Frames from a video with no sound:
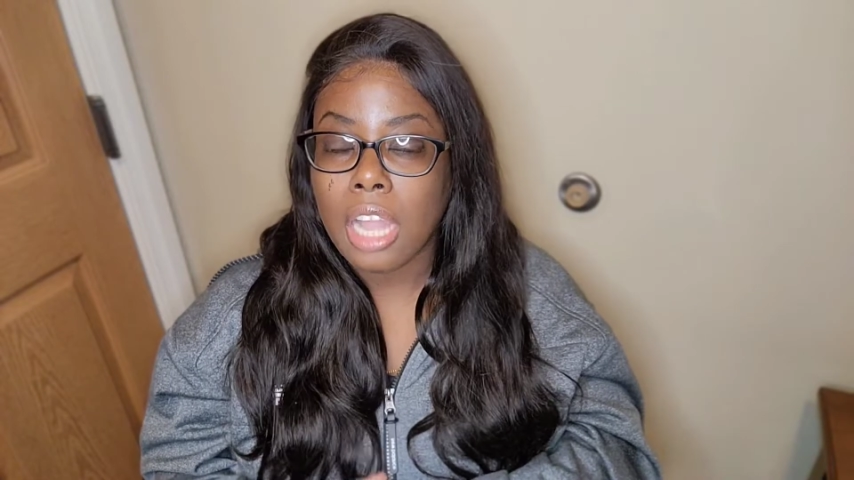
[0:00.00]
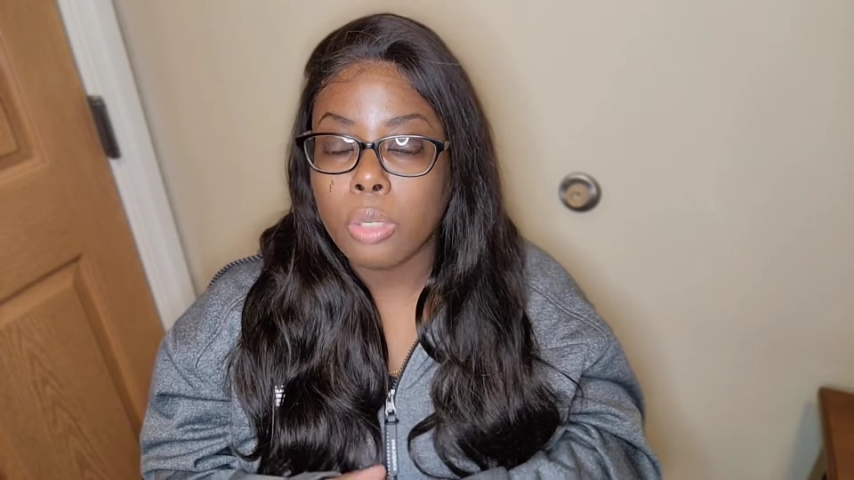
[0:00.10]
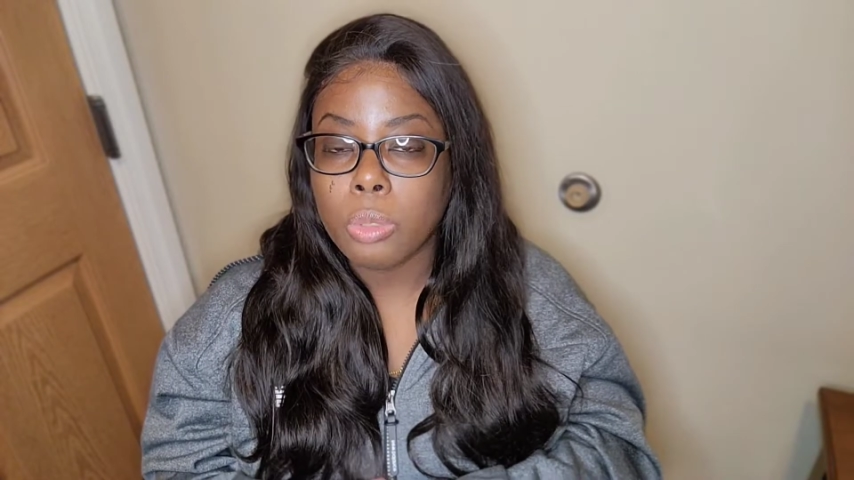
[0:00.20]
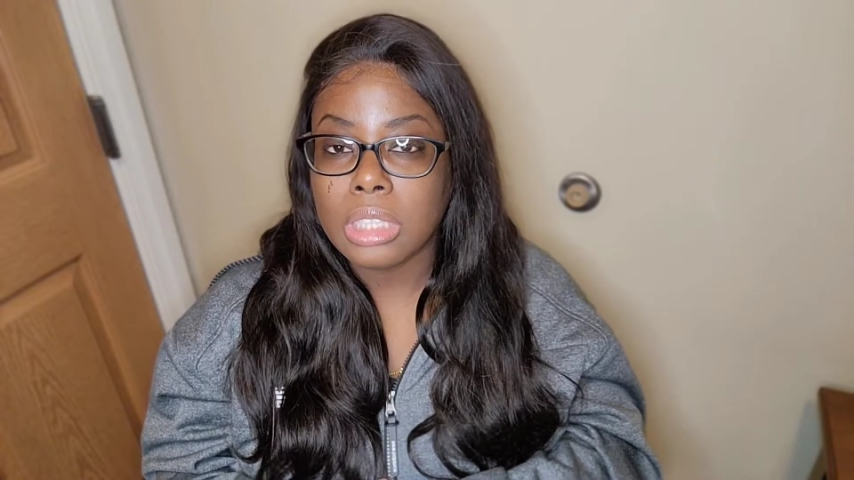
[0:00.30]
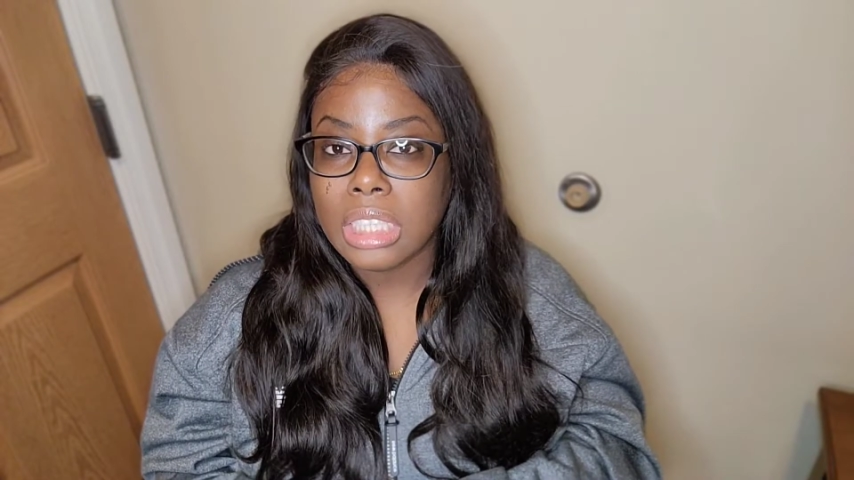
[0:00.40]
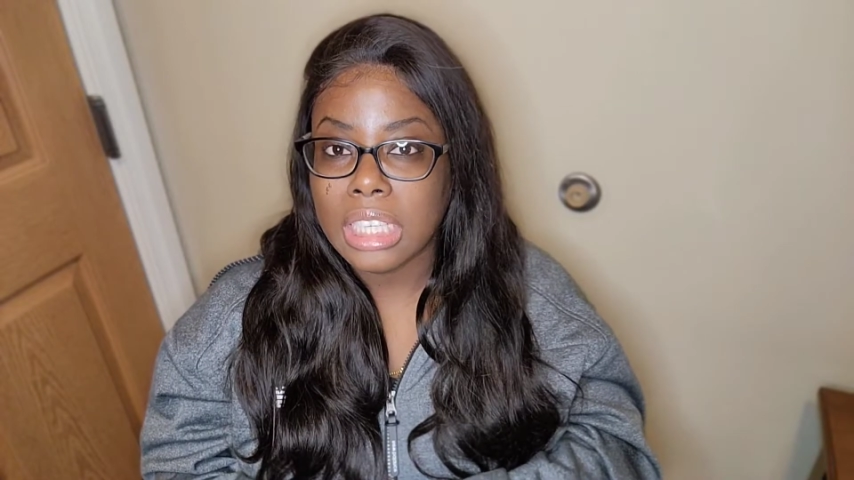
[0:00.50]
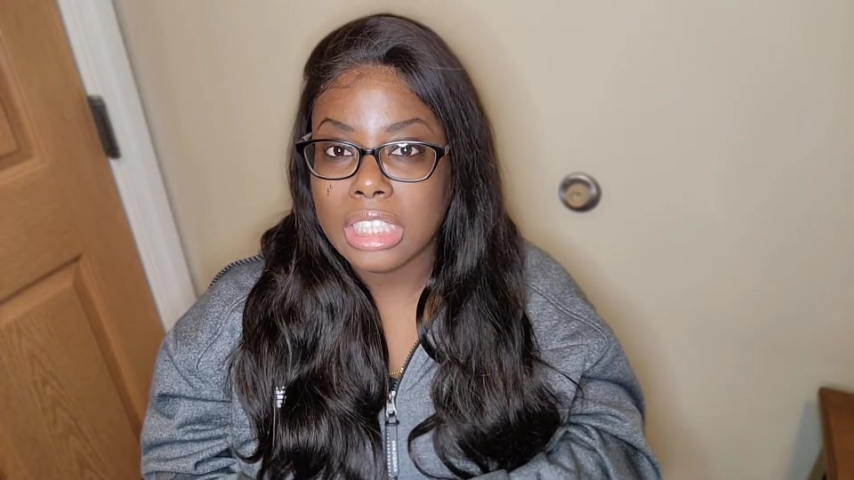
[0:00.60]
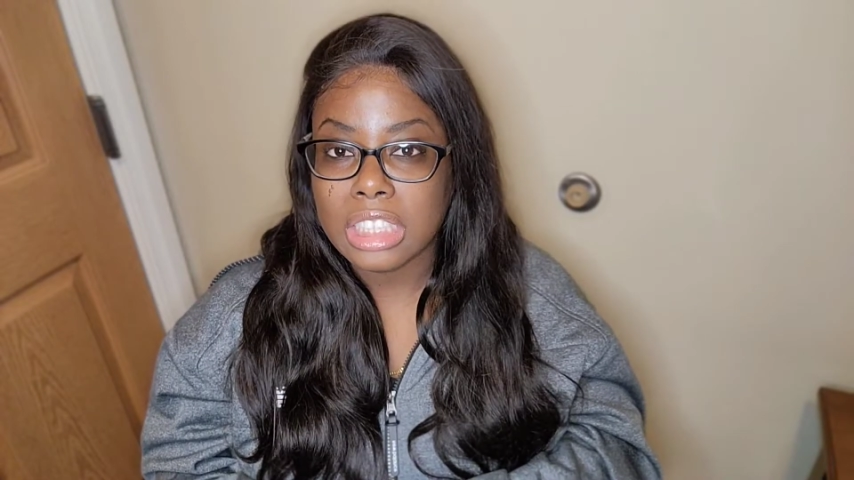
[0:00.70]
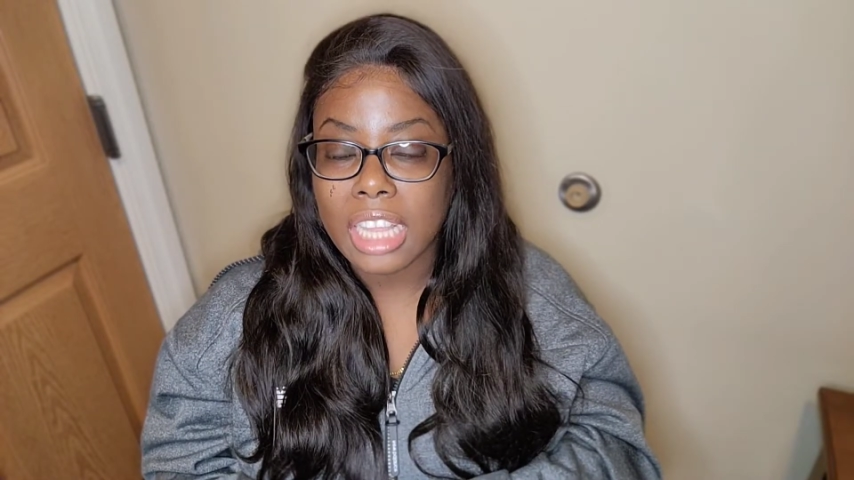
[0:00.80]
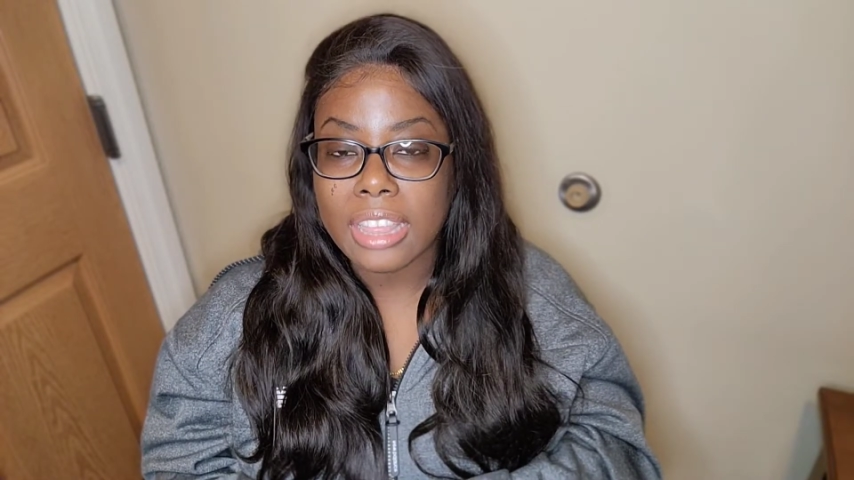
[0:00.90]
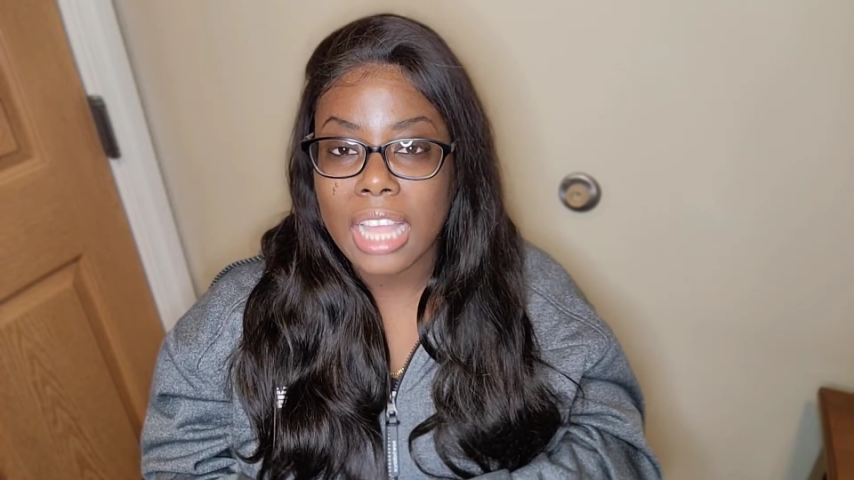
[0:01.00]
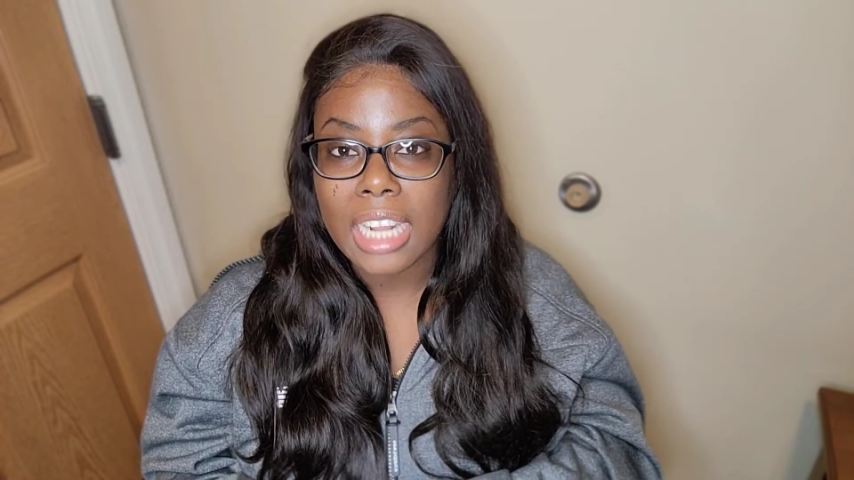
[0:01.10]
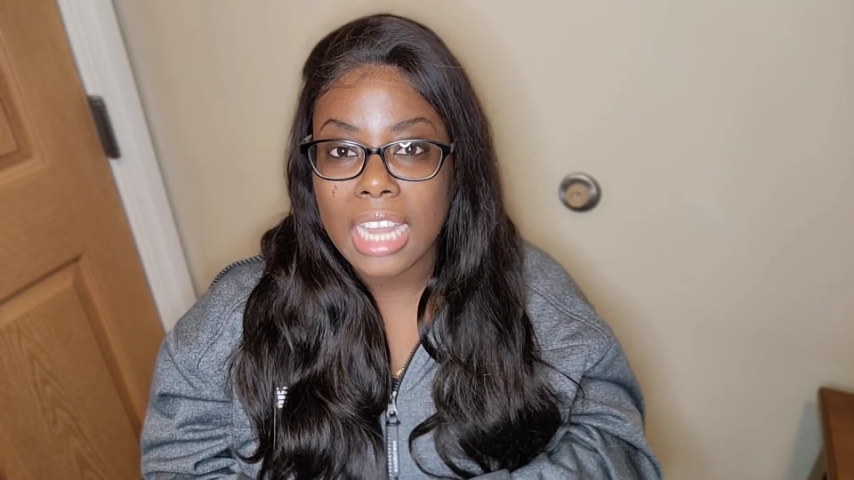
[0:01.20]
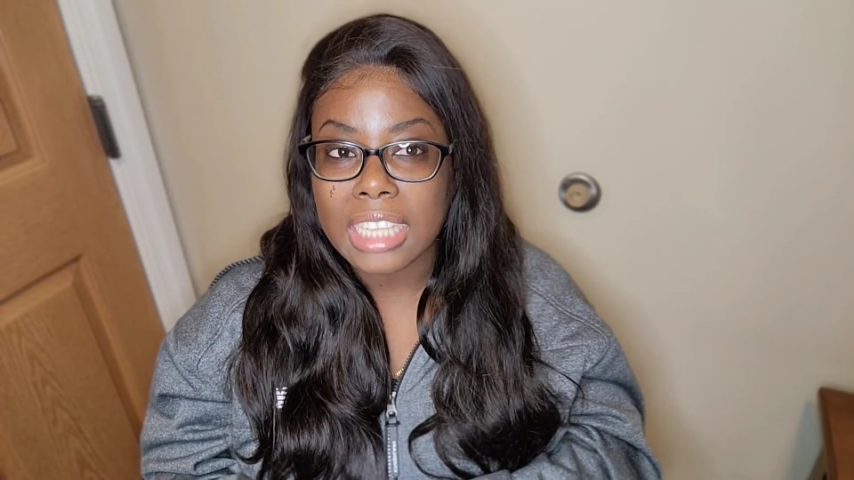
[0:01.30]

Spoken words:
hallucination that